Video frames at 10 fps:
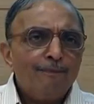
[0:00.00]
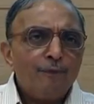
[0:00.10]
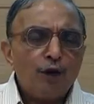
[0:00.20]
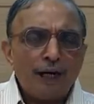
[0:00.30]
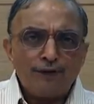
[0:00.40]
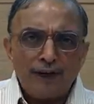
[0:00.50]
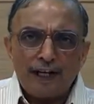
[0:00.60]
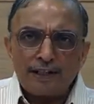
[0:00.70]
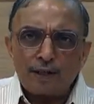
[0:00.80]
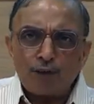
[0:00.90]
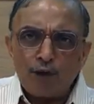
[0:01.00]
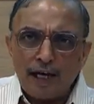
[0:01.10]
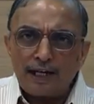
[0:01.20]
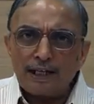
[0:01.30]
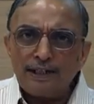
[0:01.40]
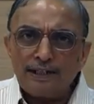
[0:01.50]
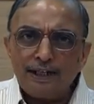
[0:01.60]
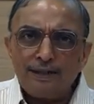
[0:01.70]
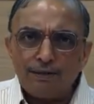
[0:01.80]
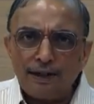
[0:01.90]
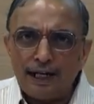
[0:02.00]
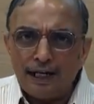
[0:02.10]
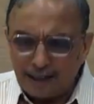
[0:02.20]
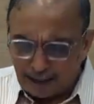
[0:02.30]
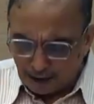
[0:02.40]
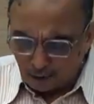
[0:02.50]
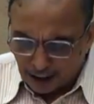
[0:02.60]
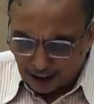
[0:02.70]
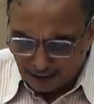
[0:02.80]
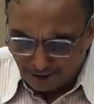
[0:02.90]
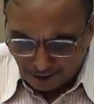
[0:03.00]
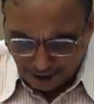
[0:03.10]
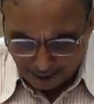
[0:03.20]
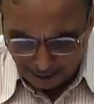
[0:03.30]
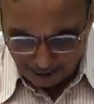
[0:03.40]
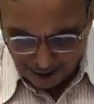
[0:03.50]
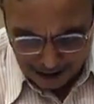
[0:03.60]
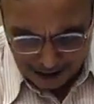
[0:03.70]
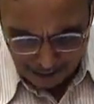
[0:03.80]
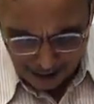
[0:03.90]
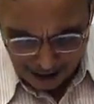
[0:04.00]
So as far as we are concerned today, we are comfortable with decimal